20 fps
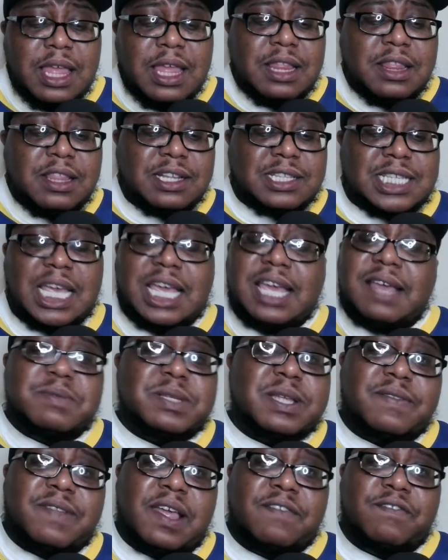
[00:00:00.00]
The teams
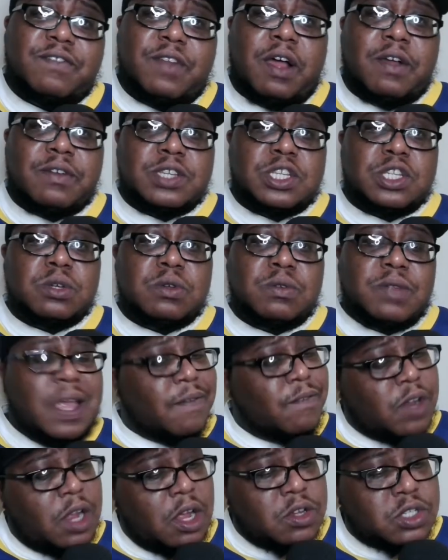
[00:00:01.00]
that they've lost to
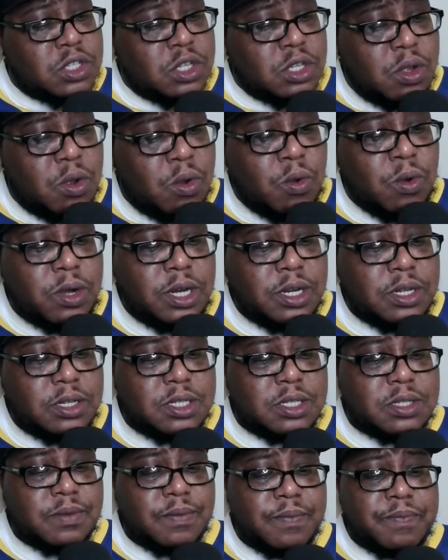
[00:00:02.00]
the
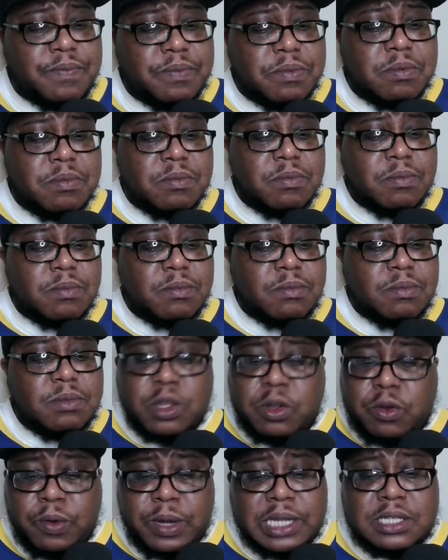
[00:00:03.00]
Hornets, the
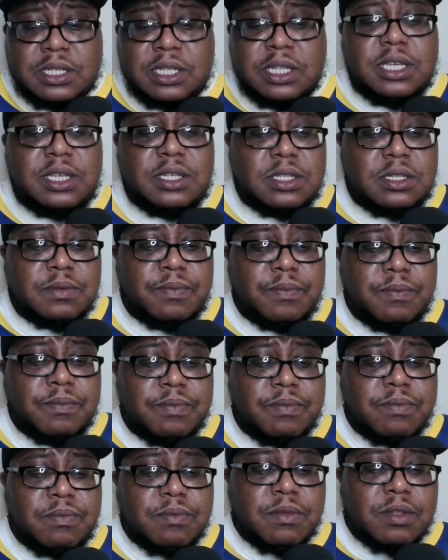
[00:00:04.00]
Grizzlies,
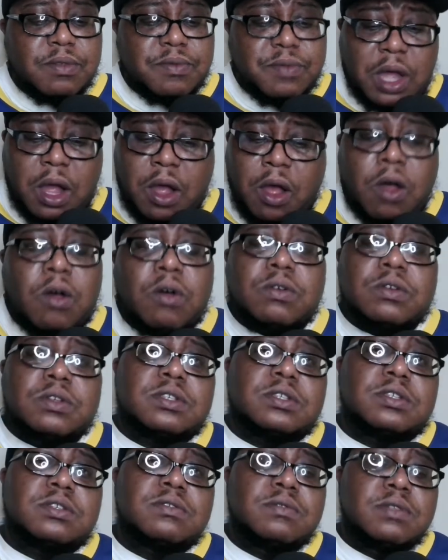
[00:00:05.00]
the
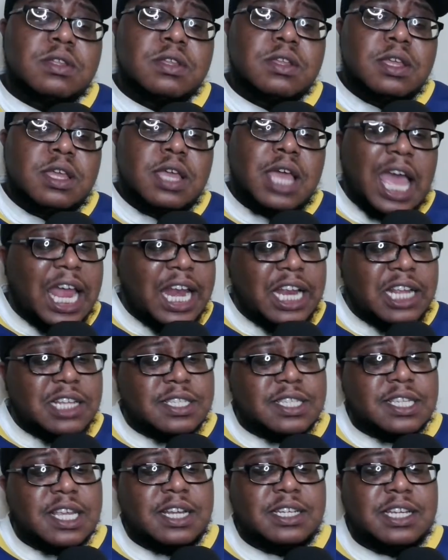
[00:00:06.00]
Hawks, and then
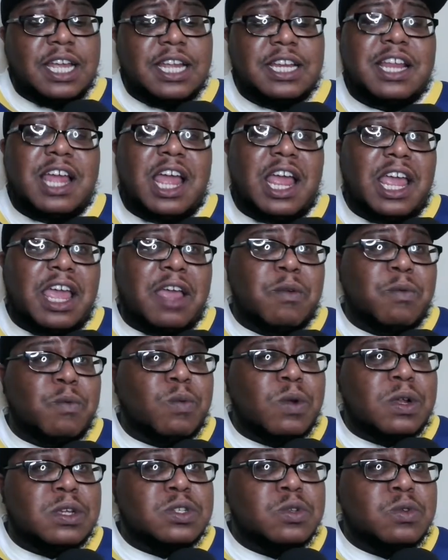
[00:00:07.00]
Sunday night in
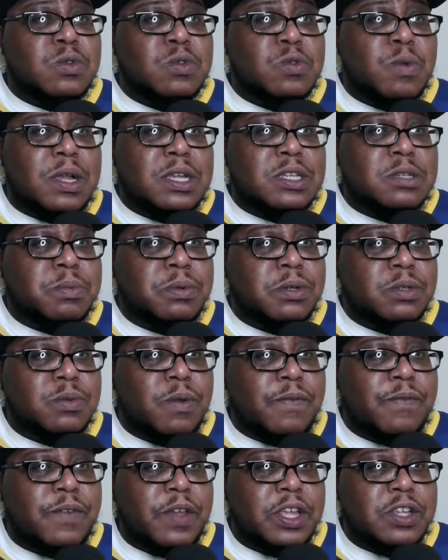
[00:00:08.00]
Russell's Westbrook
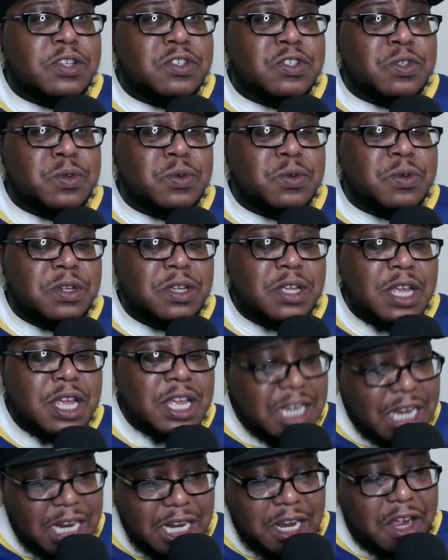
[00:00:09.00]
Revenge Tour,
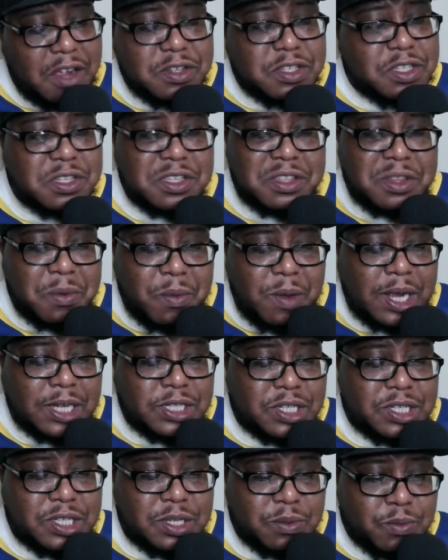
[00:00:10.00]
they lost to the
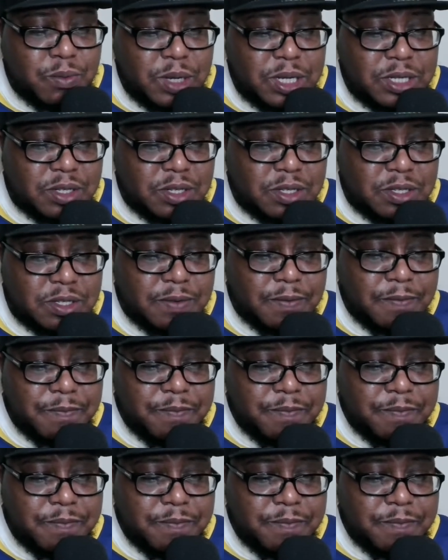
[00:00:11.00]
Washington Wizards.